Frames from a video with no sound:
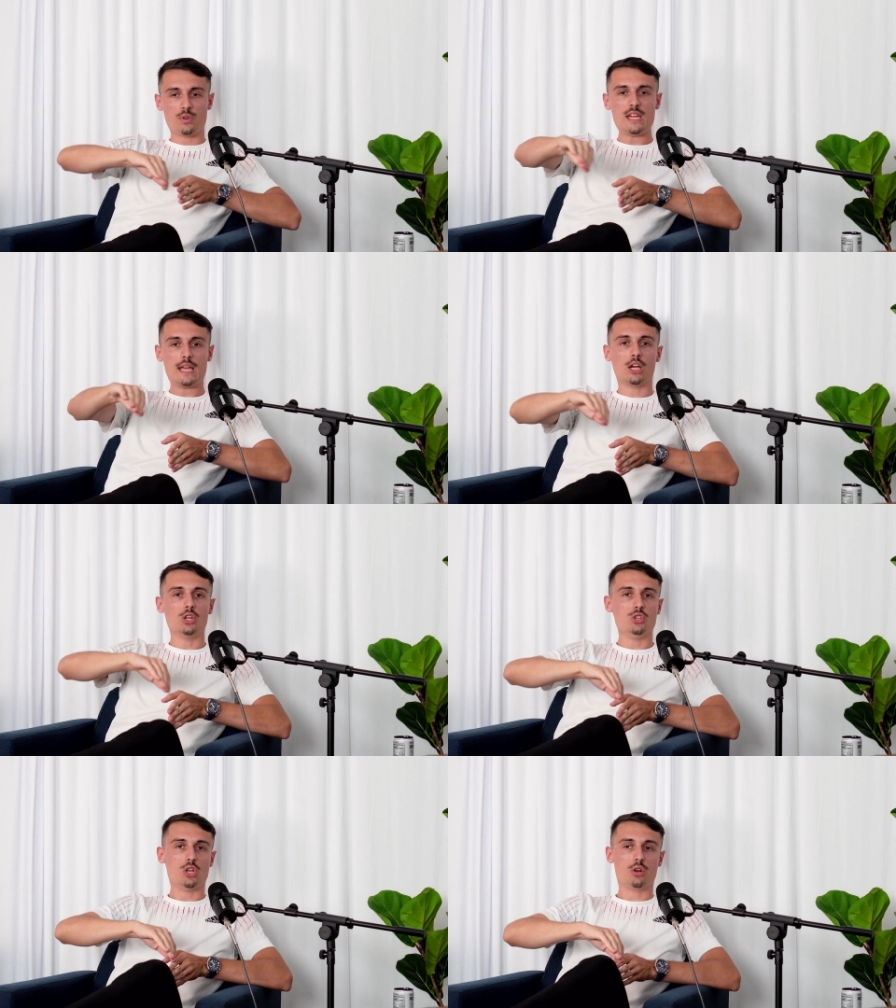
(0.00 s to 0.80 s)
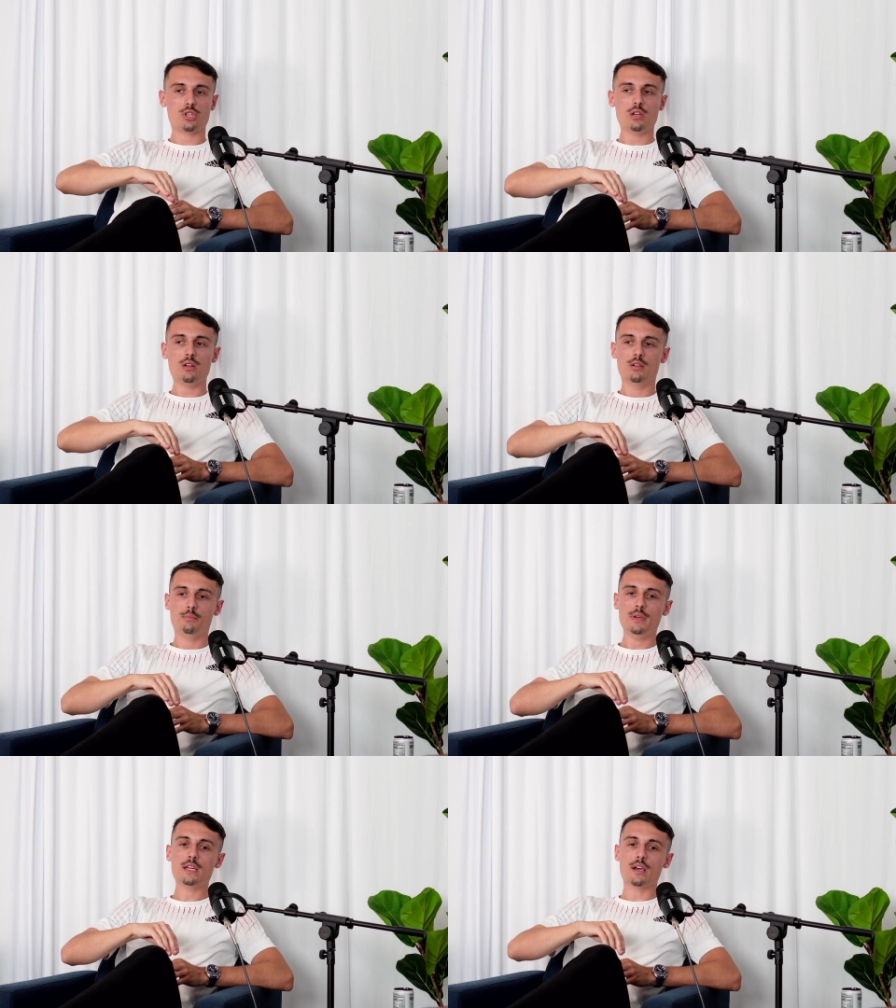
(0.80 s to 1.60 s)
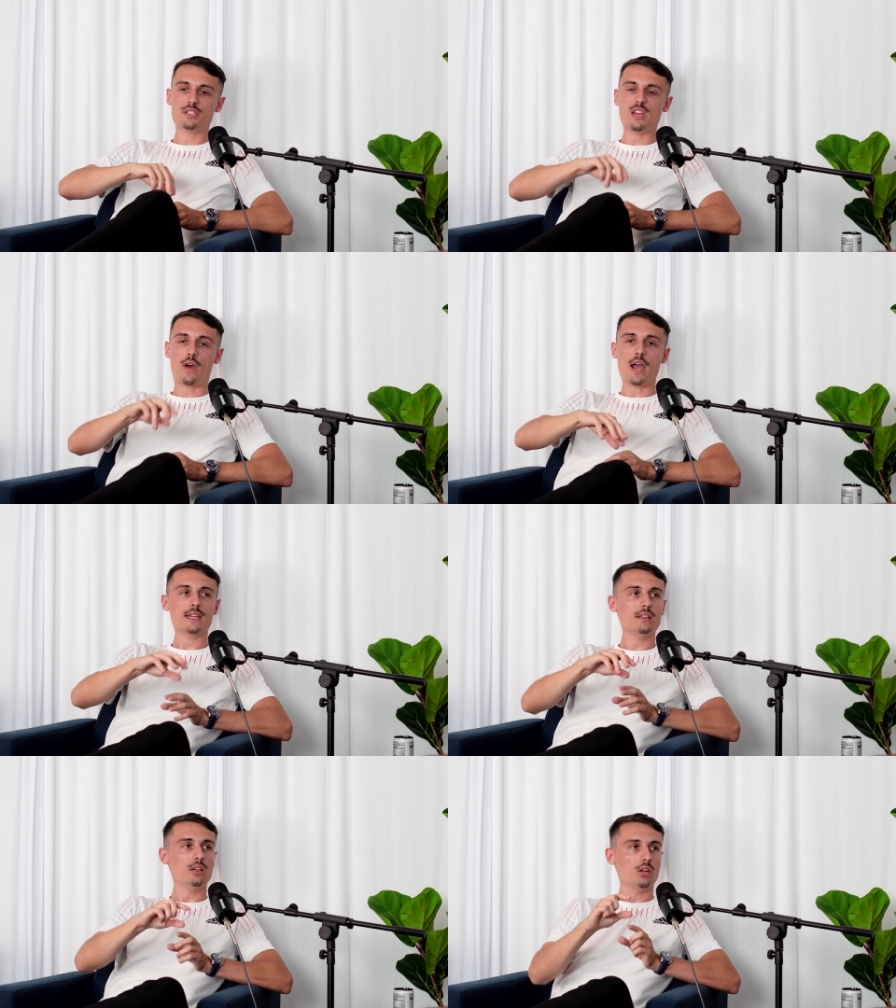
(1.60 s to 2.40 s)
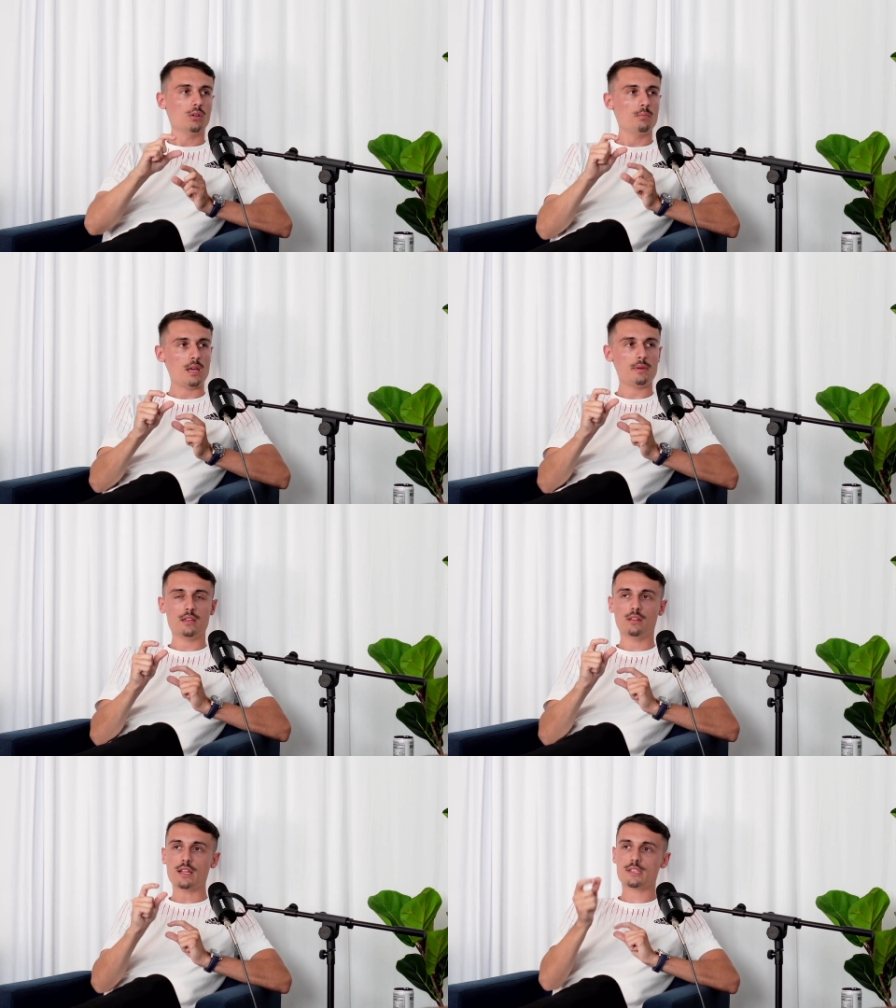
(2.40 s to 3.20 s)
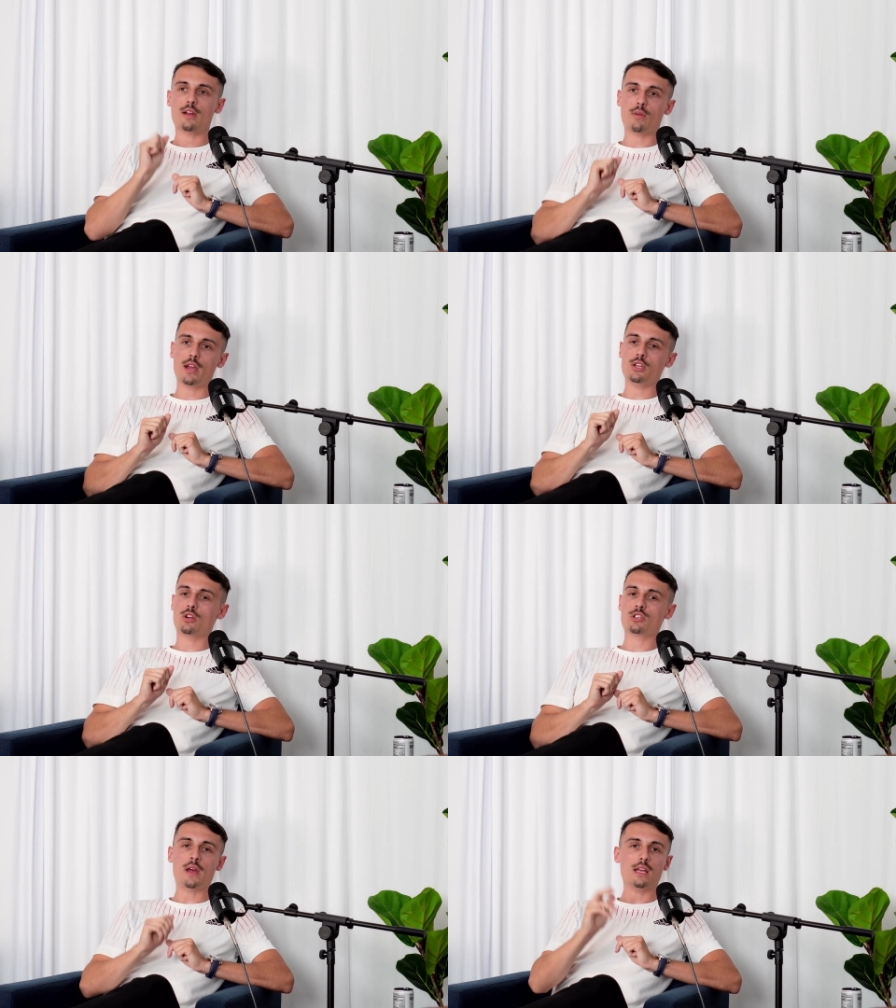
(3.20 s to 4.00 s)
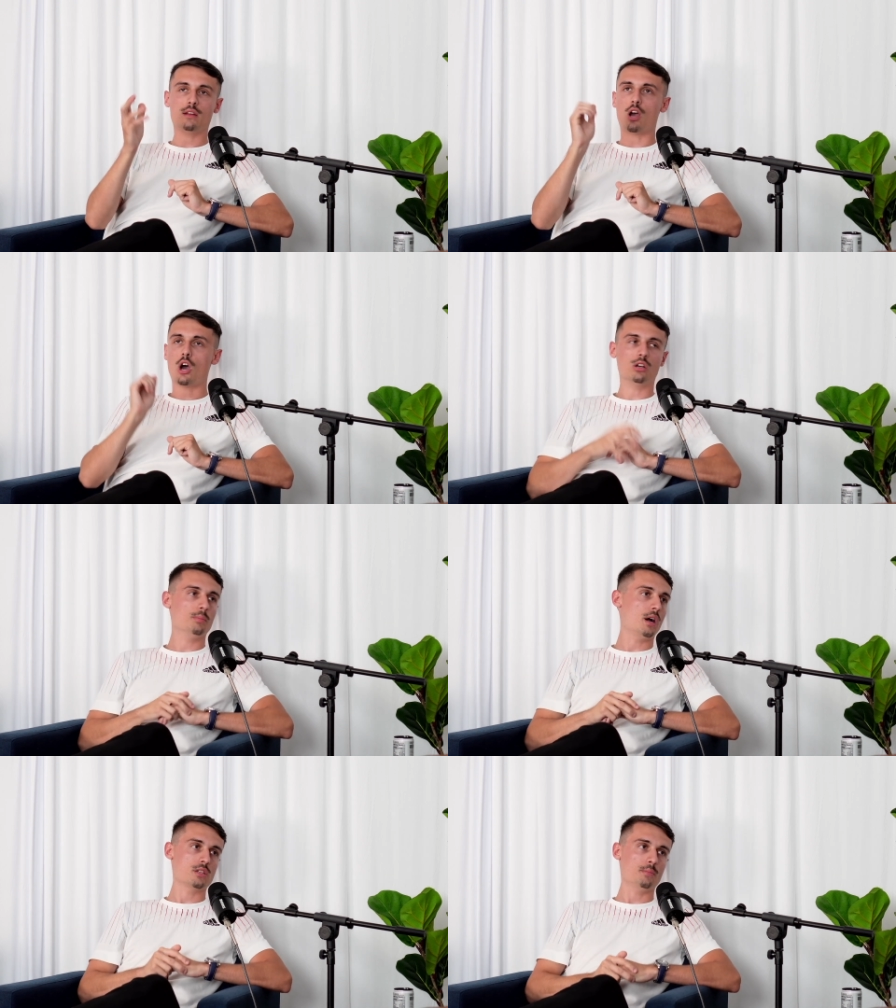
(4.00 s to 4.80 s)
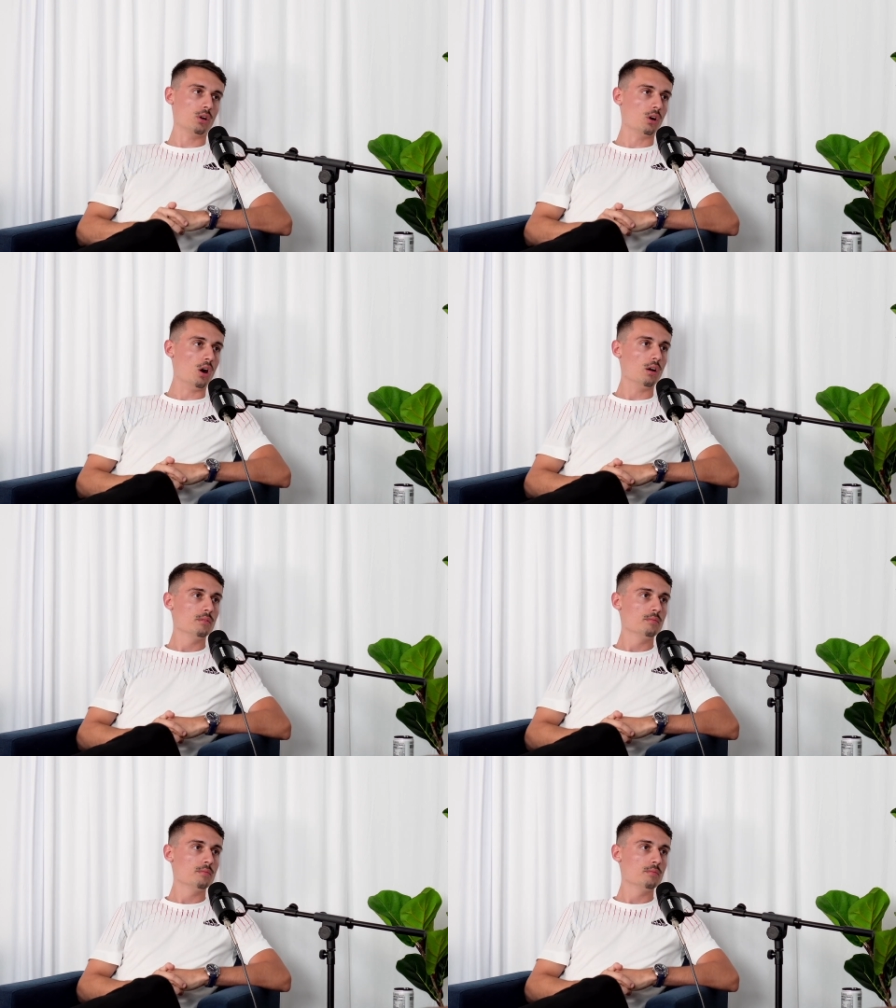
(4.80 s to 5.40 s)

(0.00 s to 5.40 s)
in conjunction because if I can maybe, let's say, right, you're spending $100 a book call